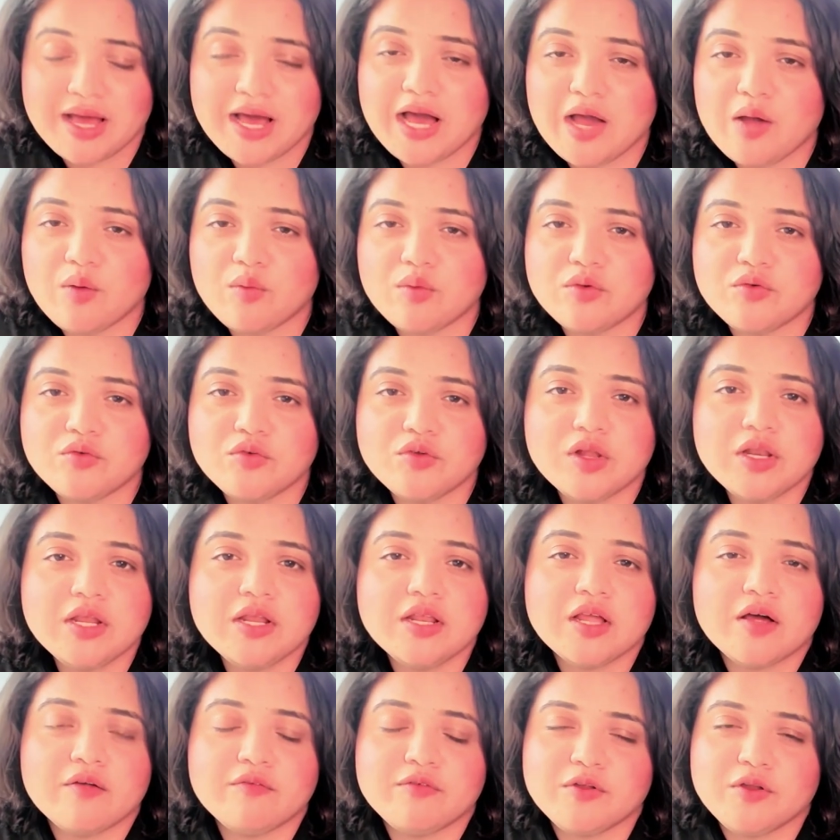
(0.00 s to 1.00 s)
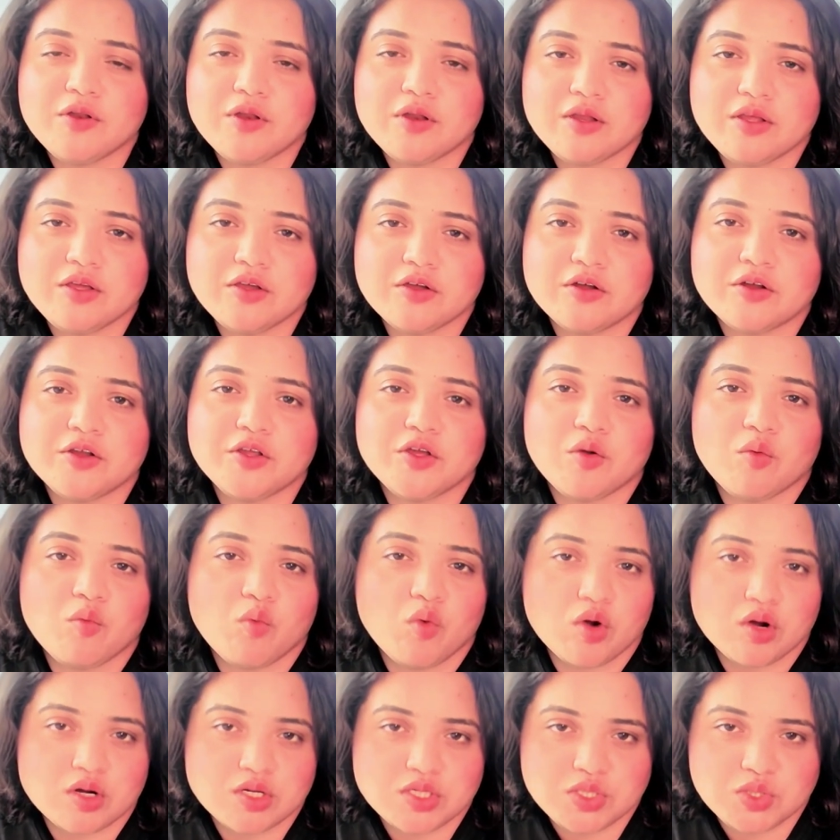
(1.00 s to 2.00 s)
I would really love to hear your
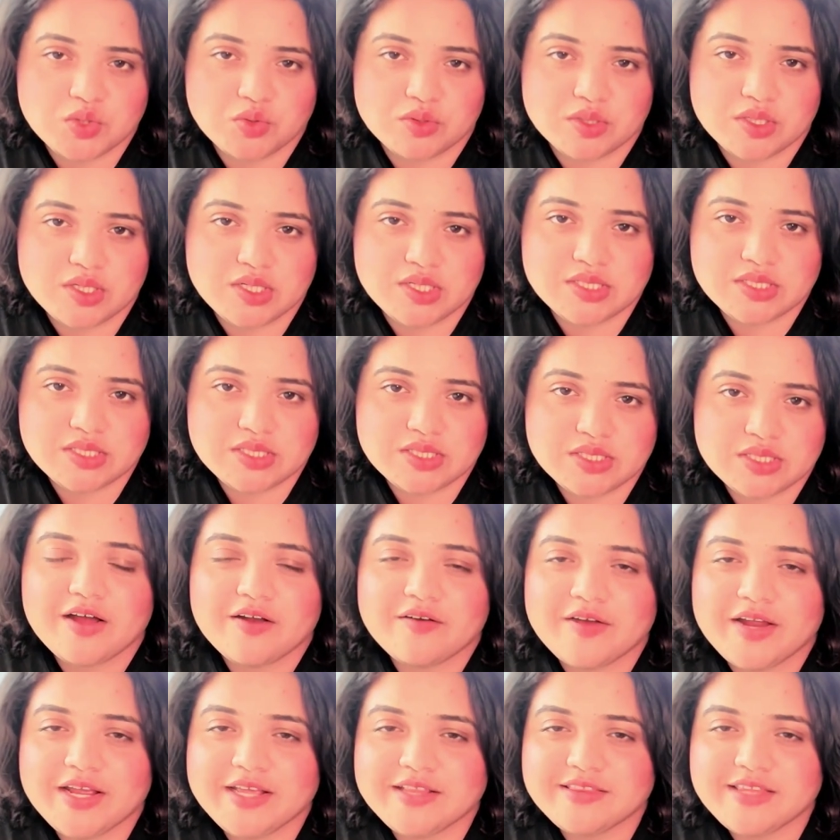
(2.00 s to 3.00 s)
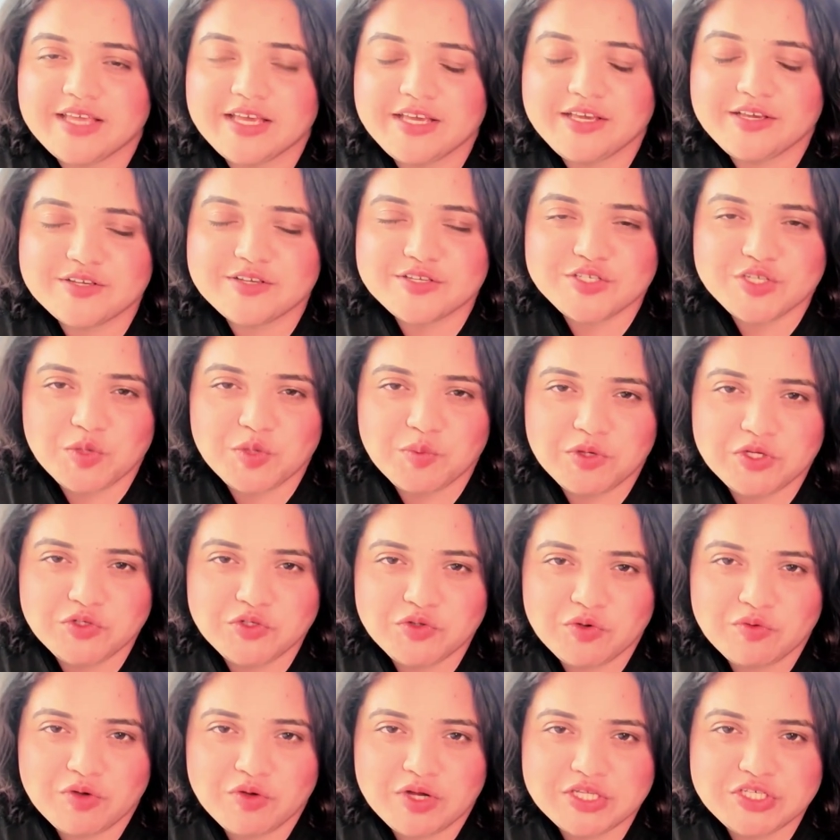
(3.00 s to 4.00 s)
war stories. Alright, thank you so much
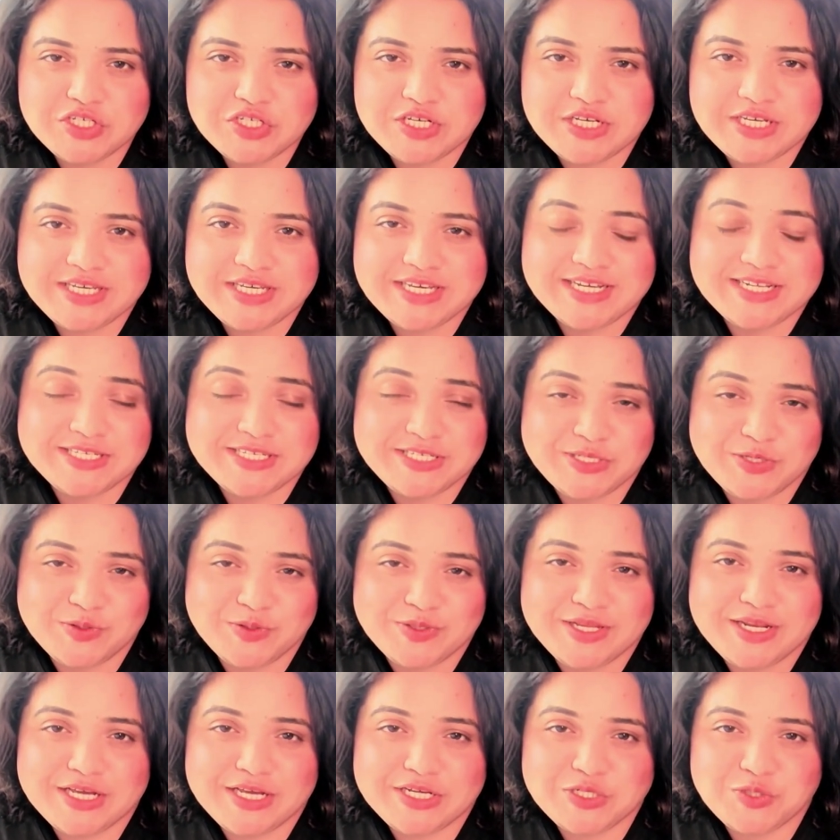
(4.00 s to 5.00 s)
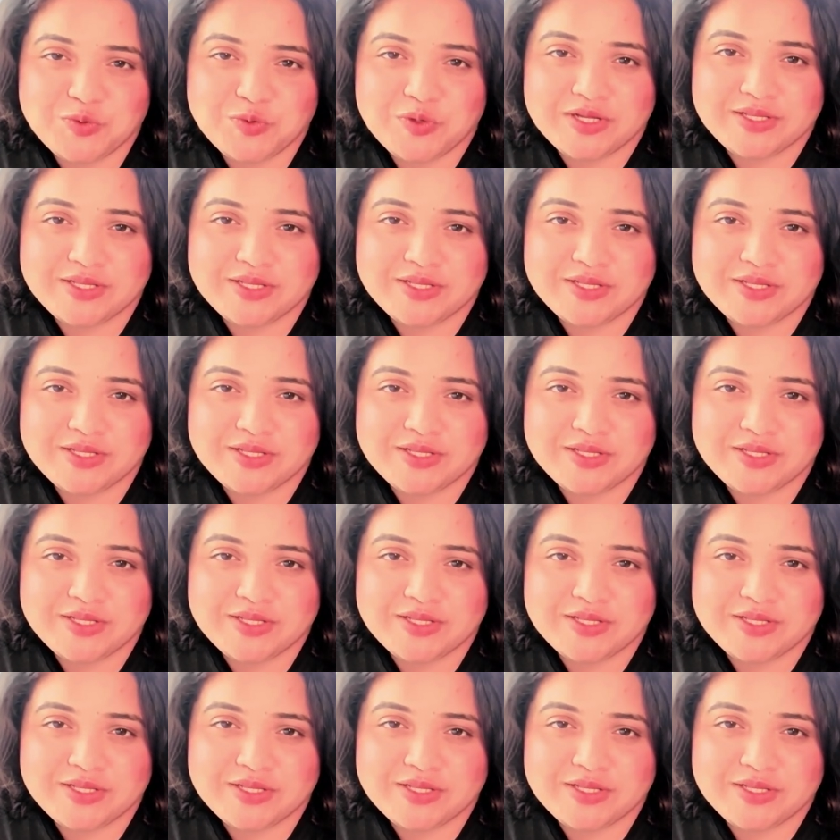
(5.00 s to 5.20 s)
for watching. I'll see you in the next